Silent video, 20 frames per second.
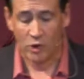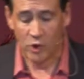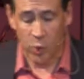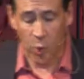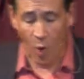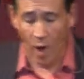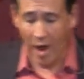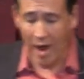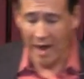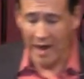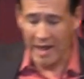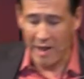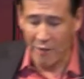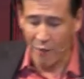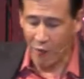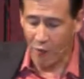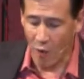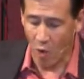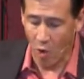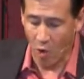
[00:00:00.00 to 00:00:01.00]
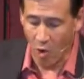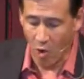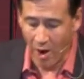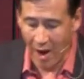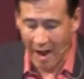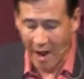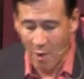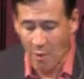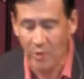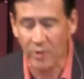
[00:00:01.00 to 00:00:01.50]
24
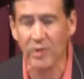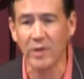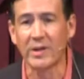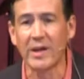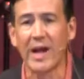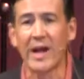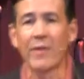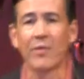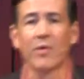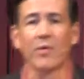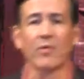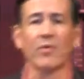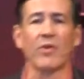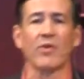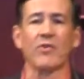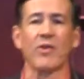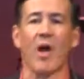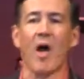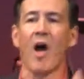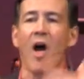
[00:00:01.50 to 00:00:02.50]
hours a day, there's this